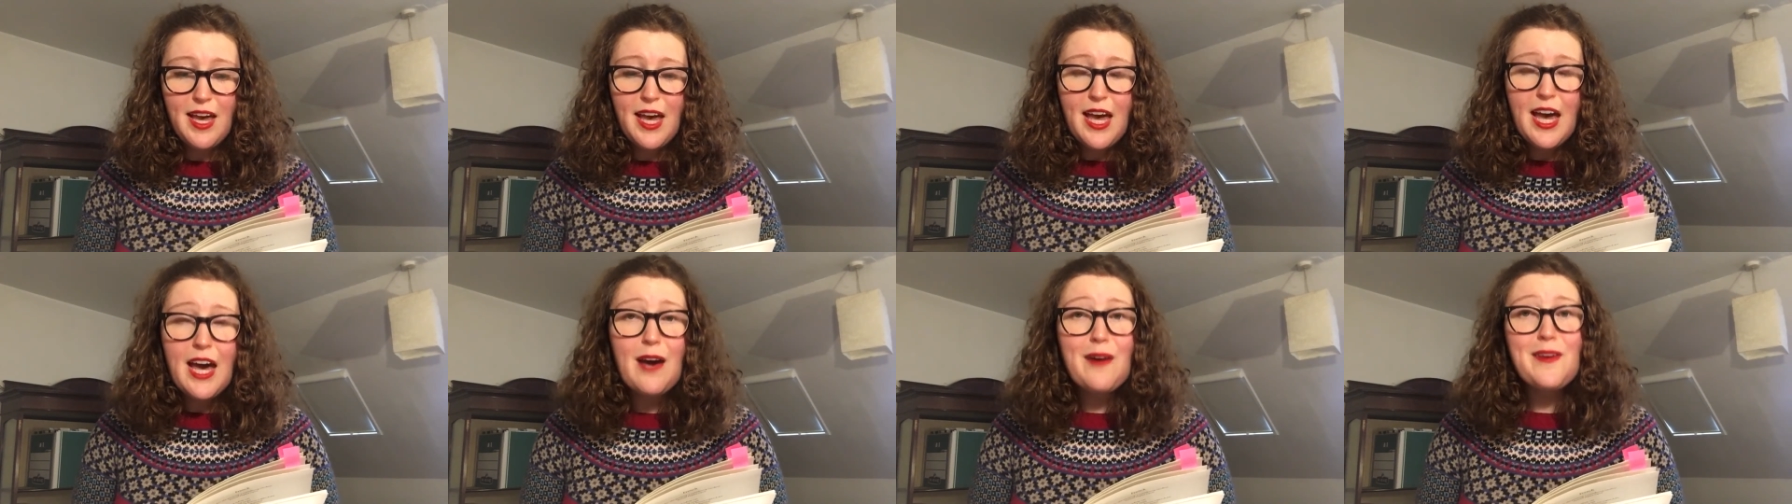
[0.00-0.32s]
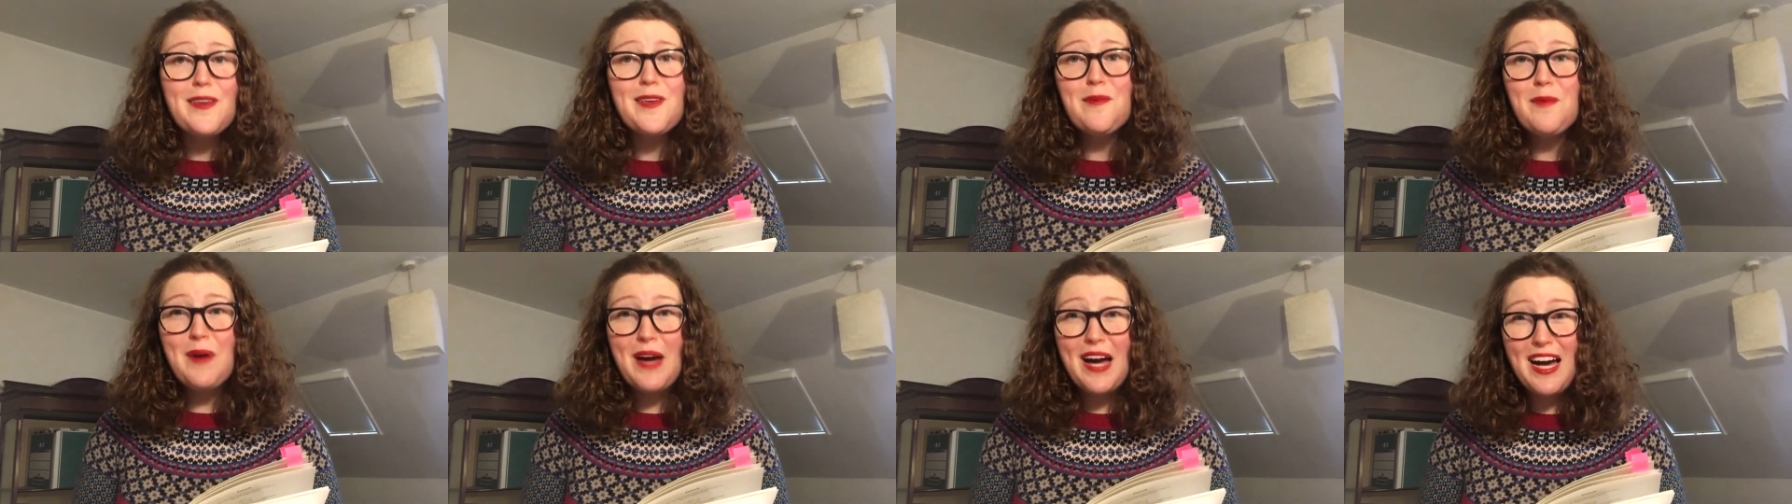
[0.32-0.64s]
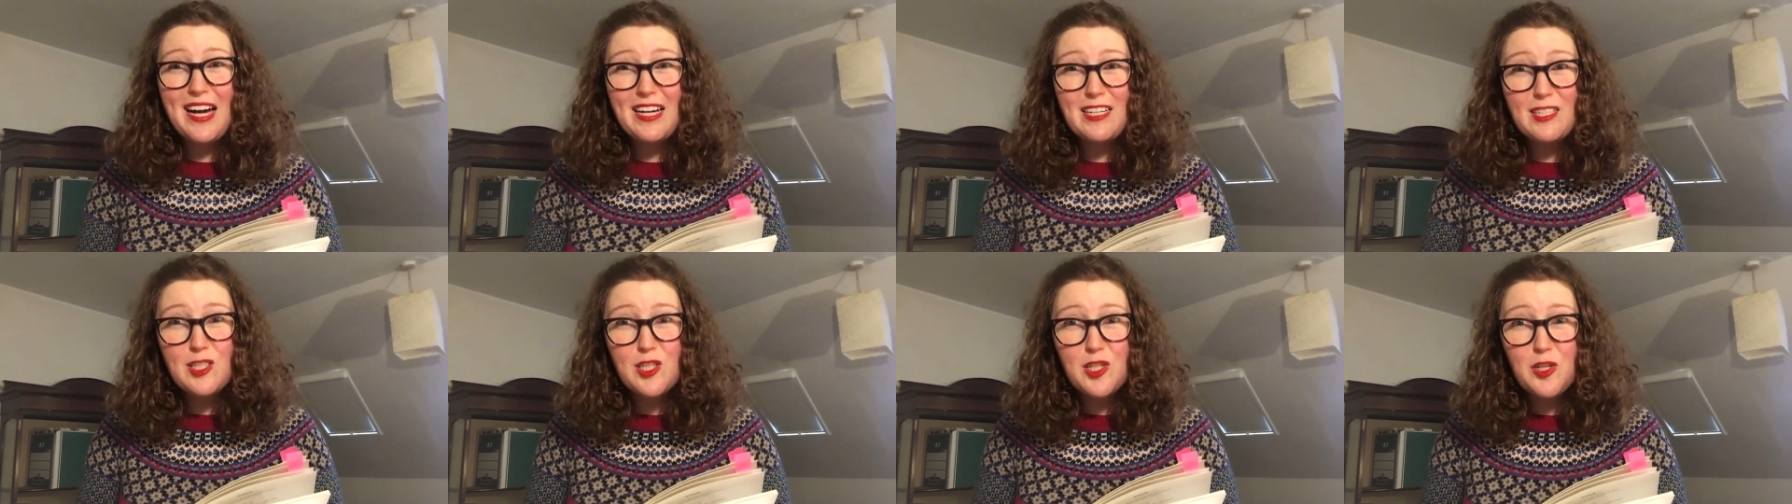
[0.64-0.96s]
how you
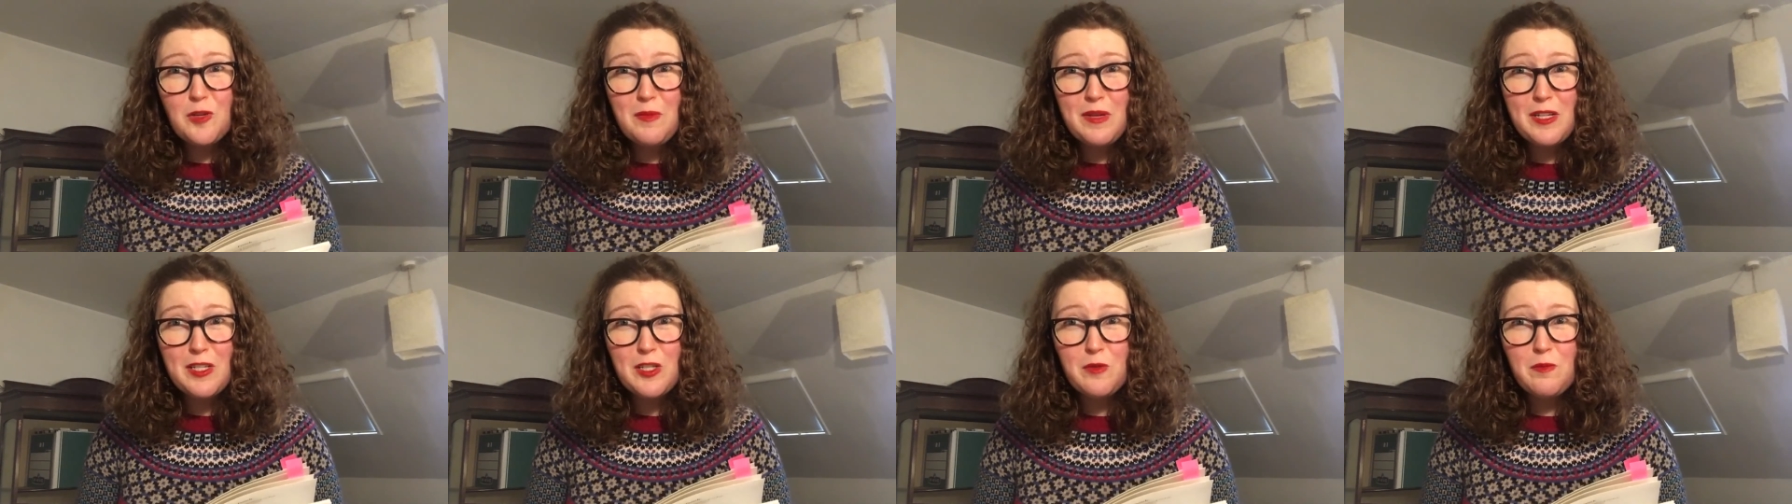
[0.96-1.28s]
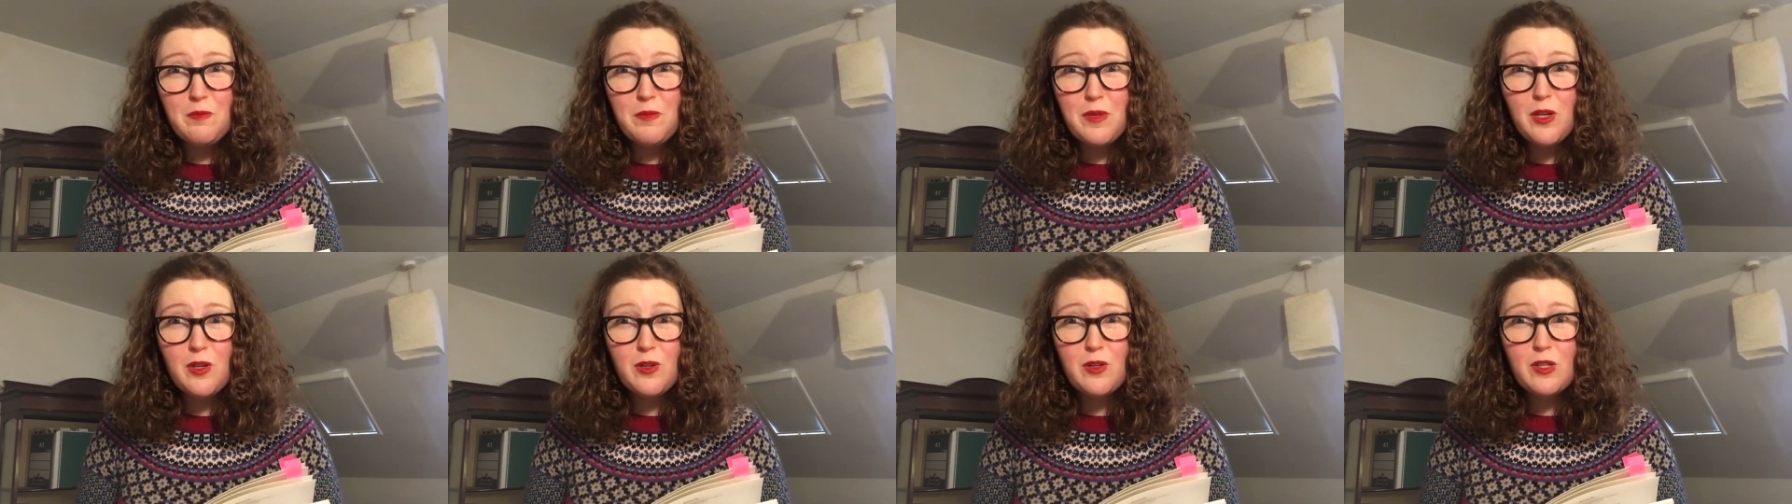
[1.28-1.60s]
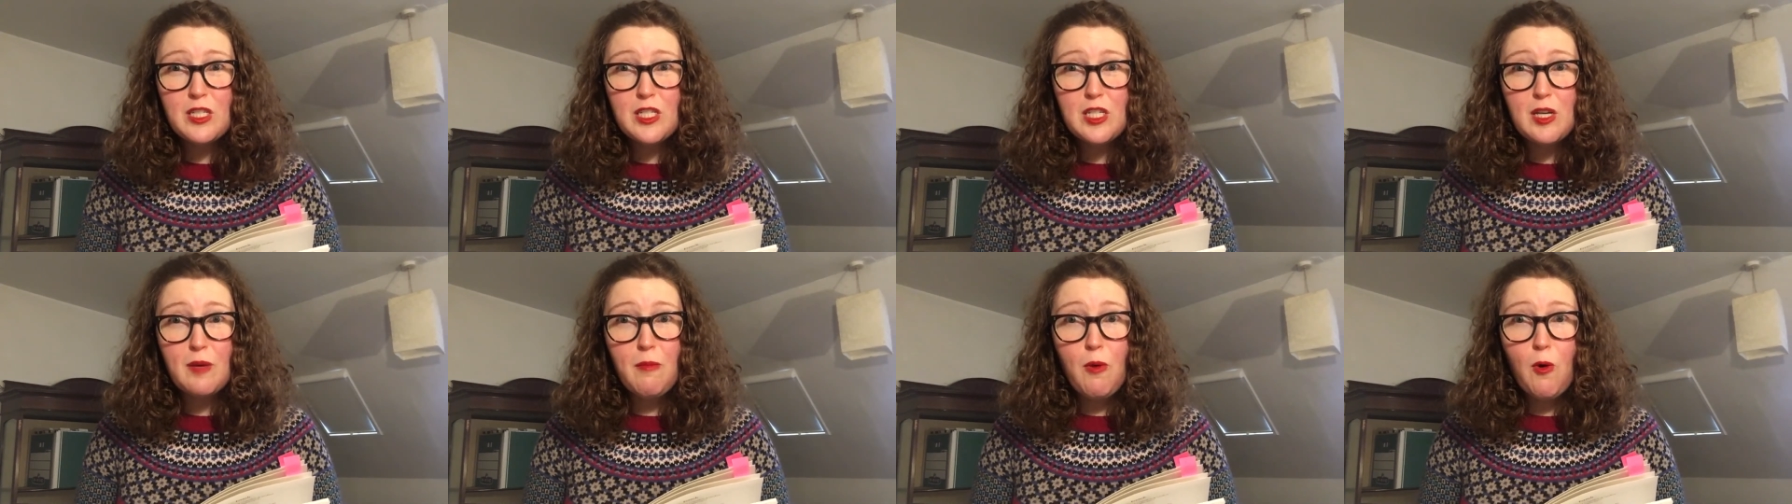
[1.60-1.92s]
add too much milk to